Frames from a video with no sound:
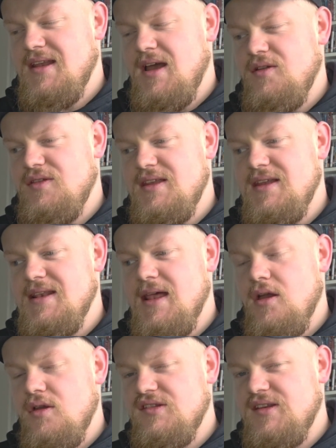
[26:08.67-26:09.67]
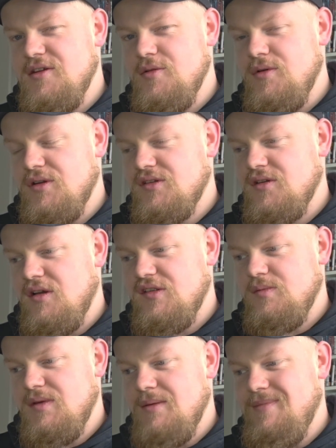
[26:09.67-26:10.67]
Now the Lego SteelBooks
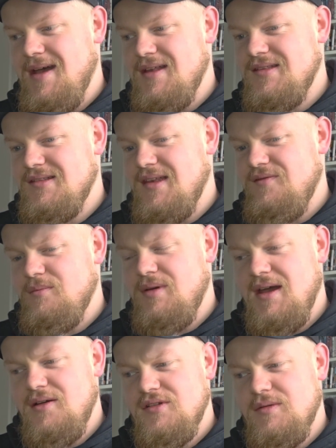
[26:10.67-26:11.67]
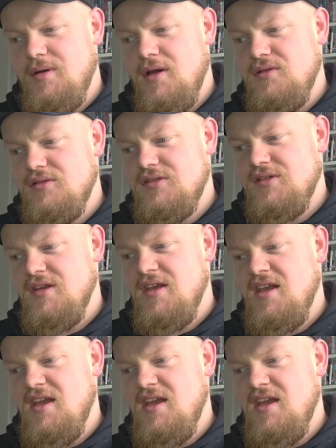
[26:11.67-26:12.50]
cost me about £7 to post,